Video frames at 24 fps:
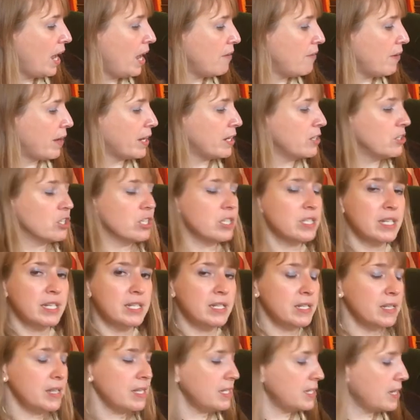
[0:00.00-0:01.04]
If I can just
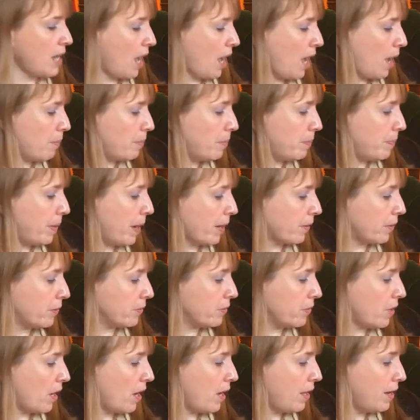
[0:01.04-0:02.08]
get to the top,
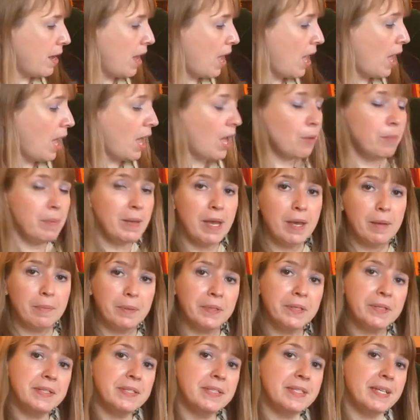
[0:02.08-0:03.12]
Packard thought, I'll be
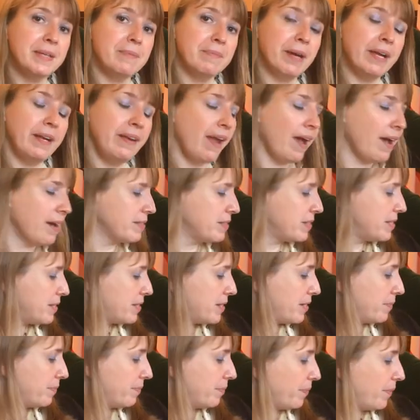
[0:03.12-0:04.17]
able to see my
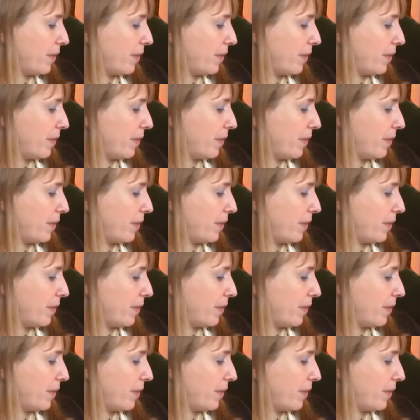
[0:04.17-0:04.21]
nest.